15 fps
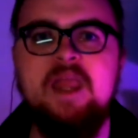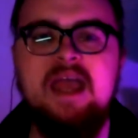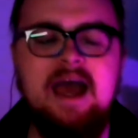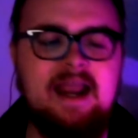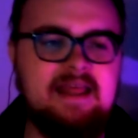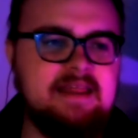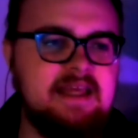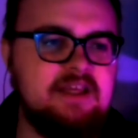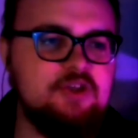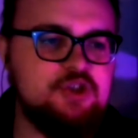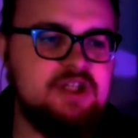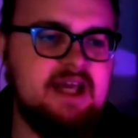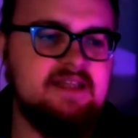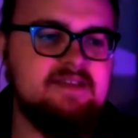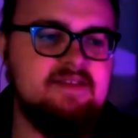And I think it
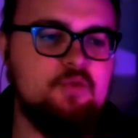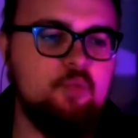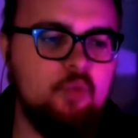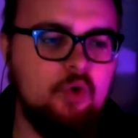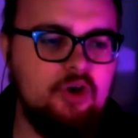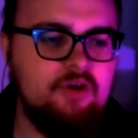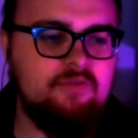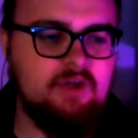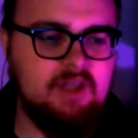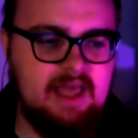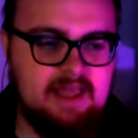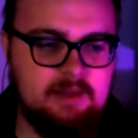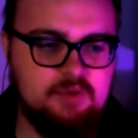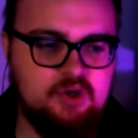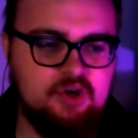just adds this wonderful
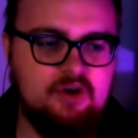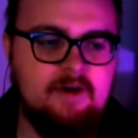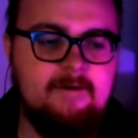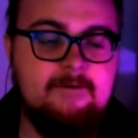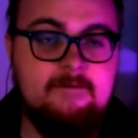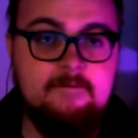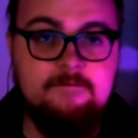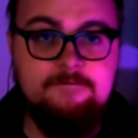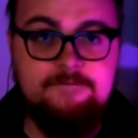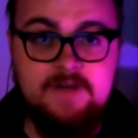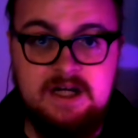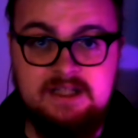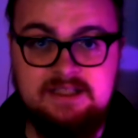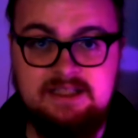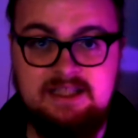element,
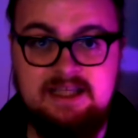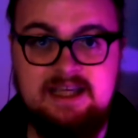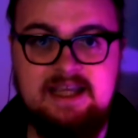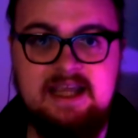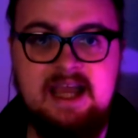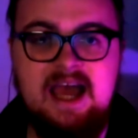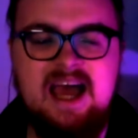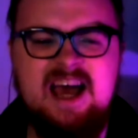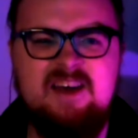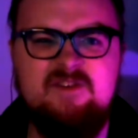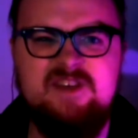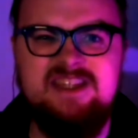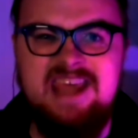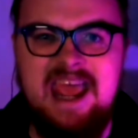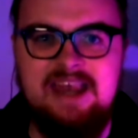firstly, of
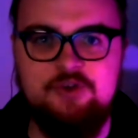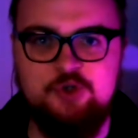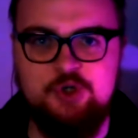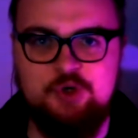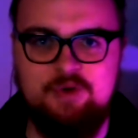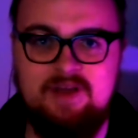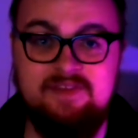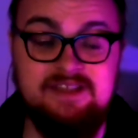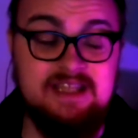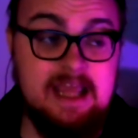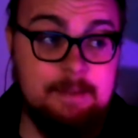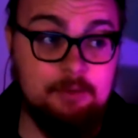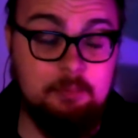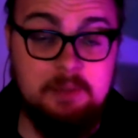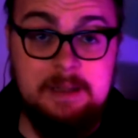tension around the
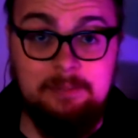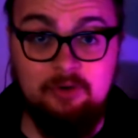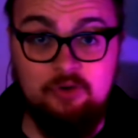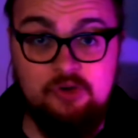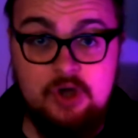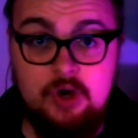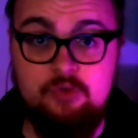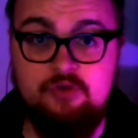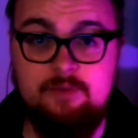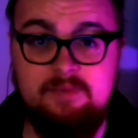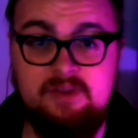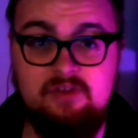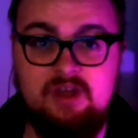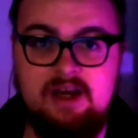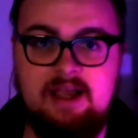table. People know
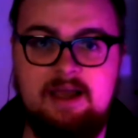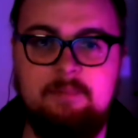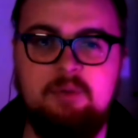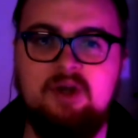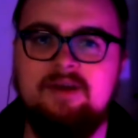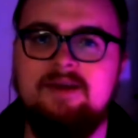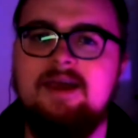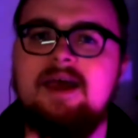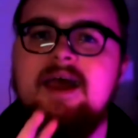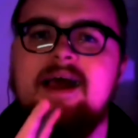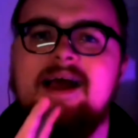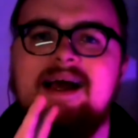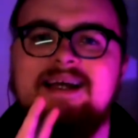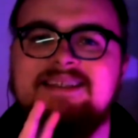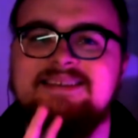something's going to happen.
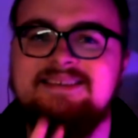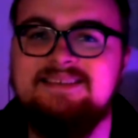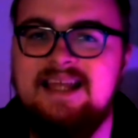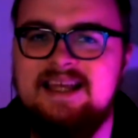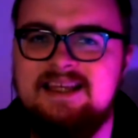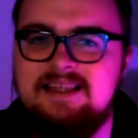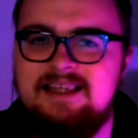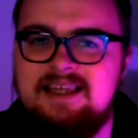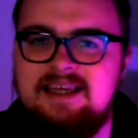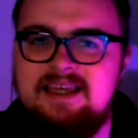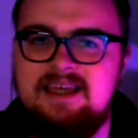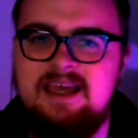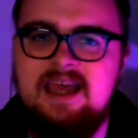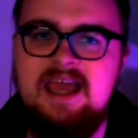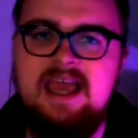And secondly,
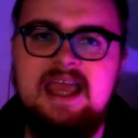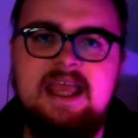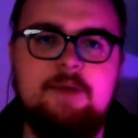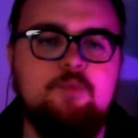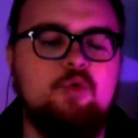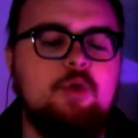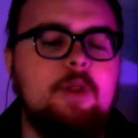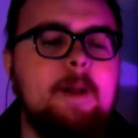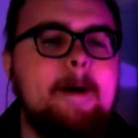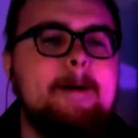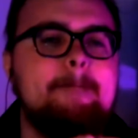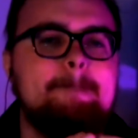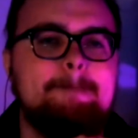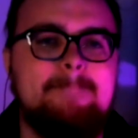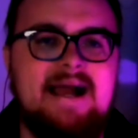it will
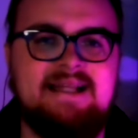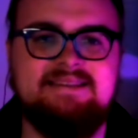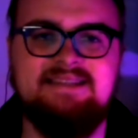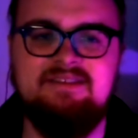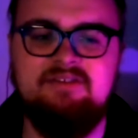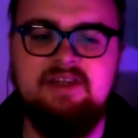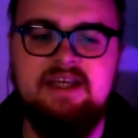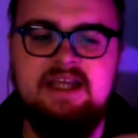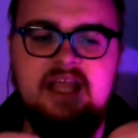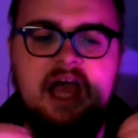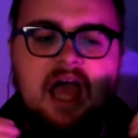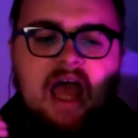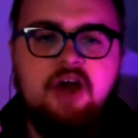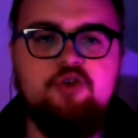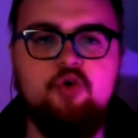massively
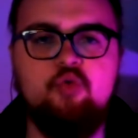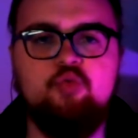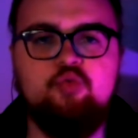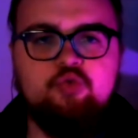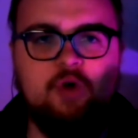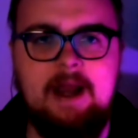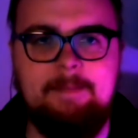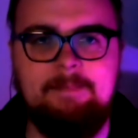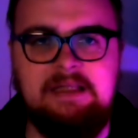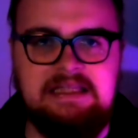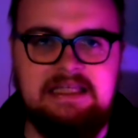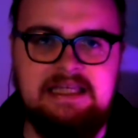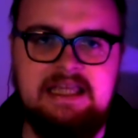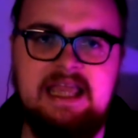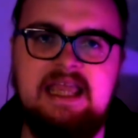and
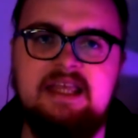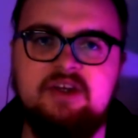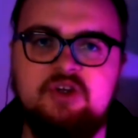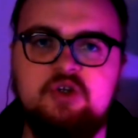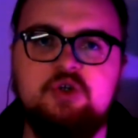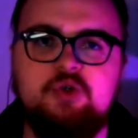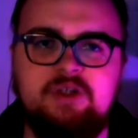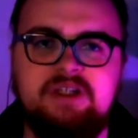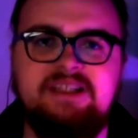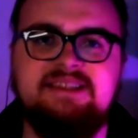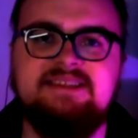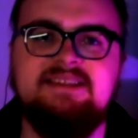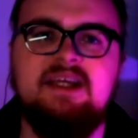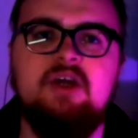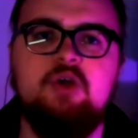rapidly
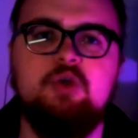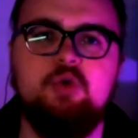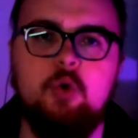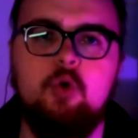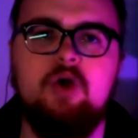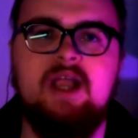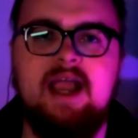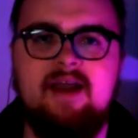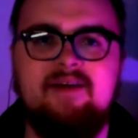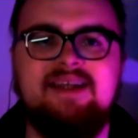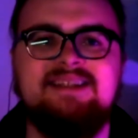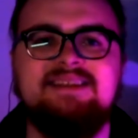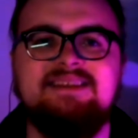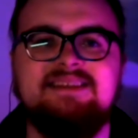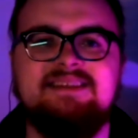increase your
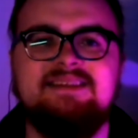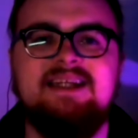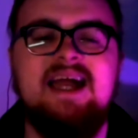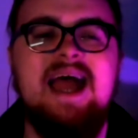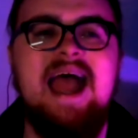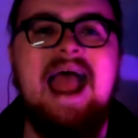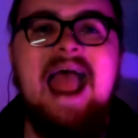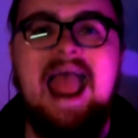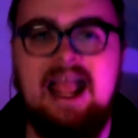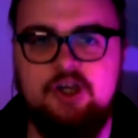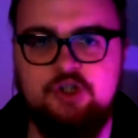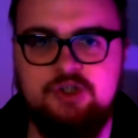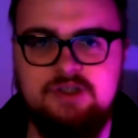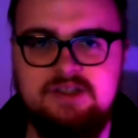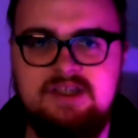character's
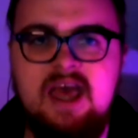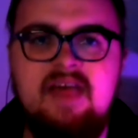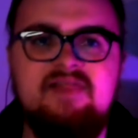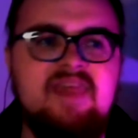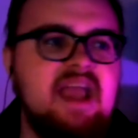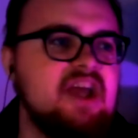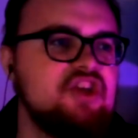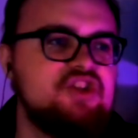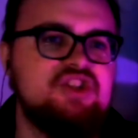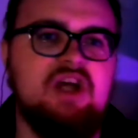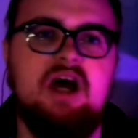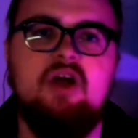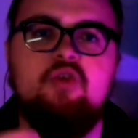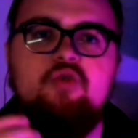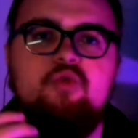actions. They're going to start